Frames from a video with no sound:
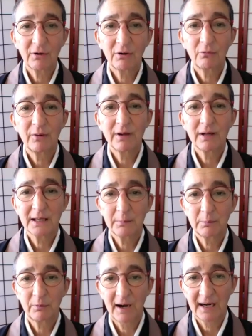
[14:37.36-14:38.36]
How could I
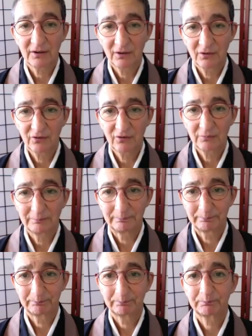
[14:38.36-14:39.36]
ever really
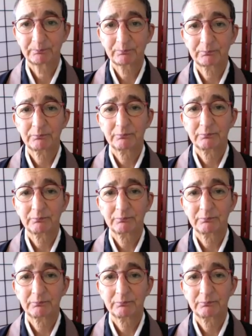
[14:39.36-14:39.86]
practice